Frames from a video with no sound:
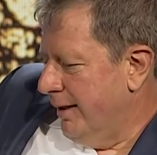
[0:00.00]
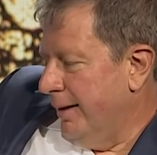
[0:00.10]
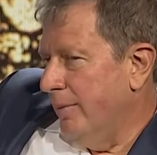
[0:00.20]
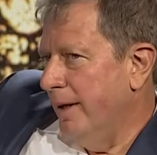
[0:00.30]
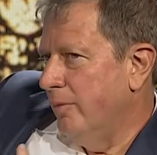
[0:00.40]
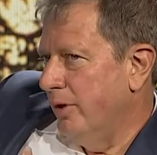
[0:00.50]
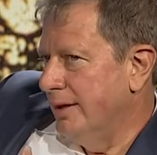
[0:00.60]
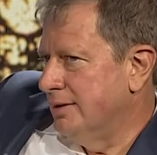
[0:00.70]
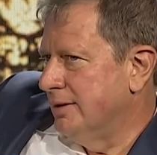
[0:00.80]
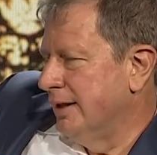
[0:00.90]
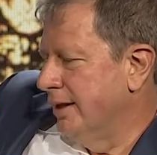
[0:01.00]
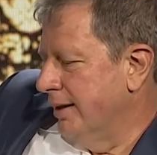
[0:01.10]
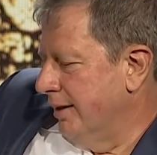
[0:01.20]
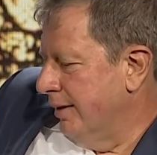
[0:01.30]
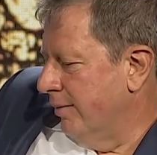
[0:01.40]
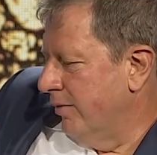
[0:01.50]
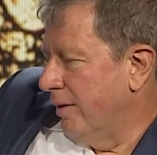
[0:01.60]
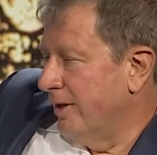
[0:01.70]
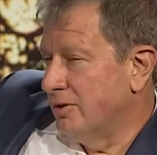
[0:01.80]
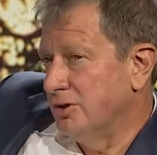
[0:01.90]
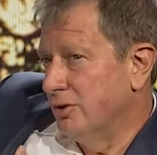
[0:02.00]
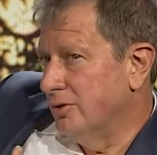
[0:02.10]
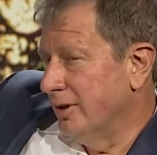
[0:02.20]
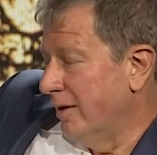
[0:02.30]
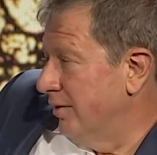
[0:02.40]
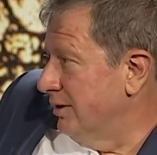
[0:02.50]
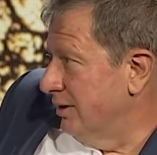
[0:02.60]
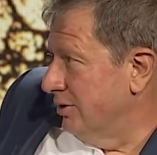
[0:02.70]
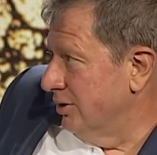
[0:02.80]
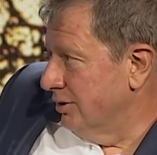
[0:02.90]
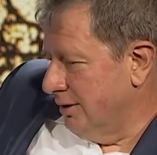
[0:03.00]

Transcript: embrace environmental, social, and governance issues.